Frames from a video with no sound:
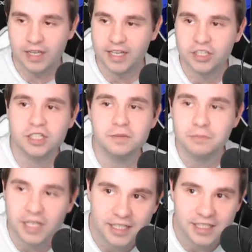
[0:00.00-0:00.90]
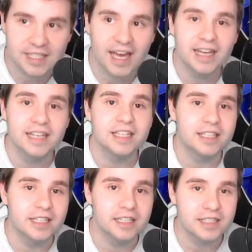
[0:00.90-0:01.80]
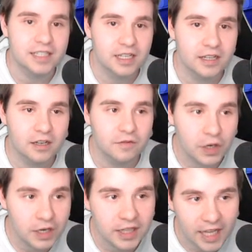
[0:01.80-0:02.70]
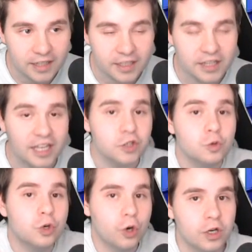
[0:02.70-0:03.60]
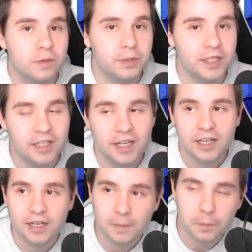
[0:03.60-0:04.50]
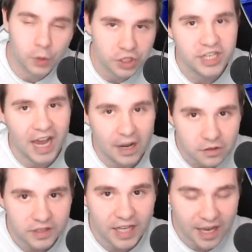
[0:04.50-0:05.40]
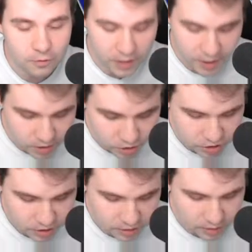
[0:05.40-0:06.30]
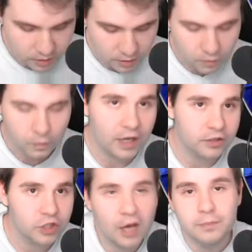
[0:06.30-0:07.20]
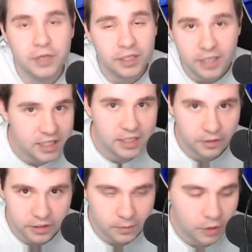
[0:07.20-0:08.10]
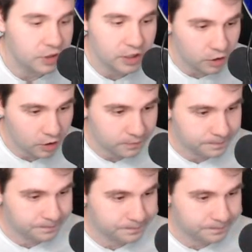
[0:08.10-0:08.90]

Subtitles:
It just means that it is very likely that you could be pushed out of that range while not being necessarily demoted at all.